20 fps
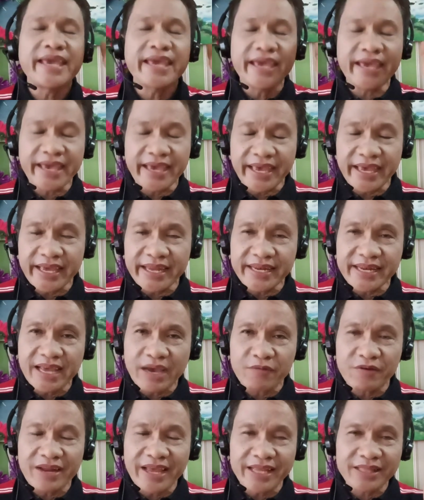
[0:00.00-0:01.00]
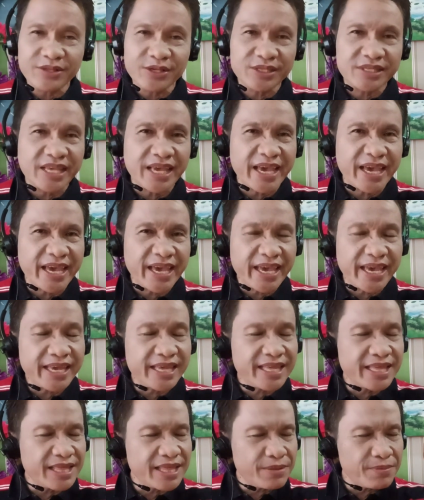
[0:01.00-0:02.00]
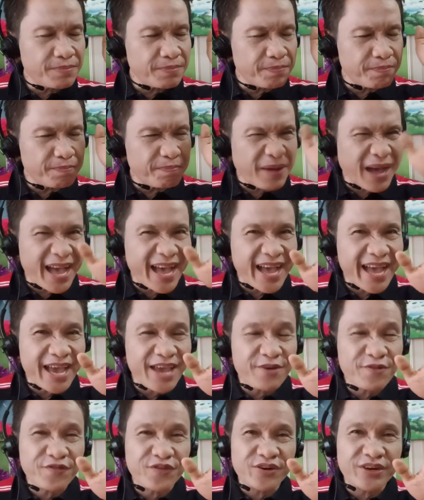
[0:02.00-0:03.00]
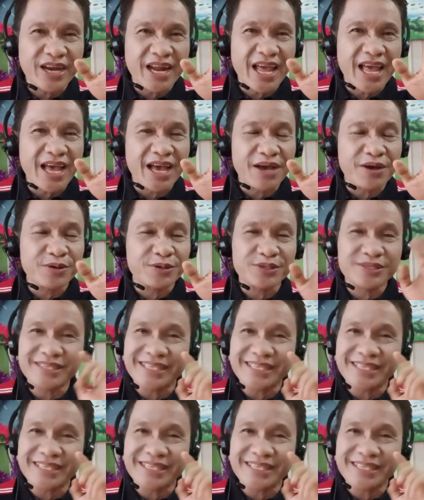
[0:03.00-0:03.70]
And I would like to say bye for now.